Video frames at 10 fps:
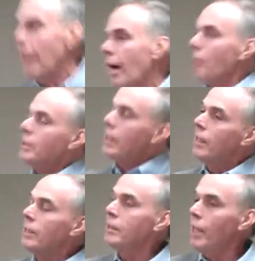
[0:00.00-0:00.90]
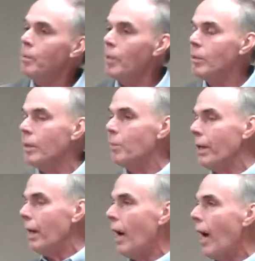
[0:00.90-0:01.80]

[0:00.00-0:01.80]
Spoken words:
I was here at Temple, but